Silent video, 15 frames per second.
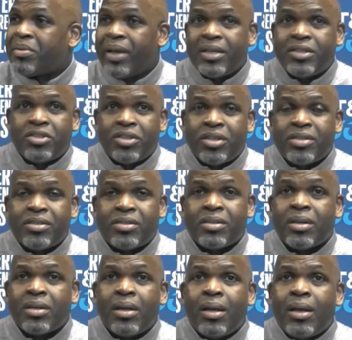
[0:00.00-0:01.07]
They just,
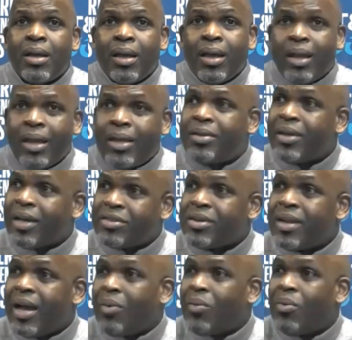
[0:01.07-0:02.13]
he does
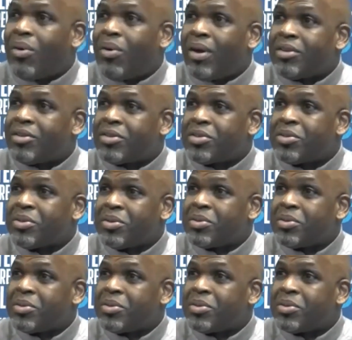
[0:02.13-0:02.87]
not want to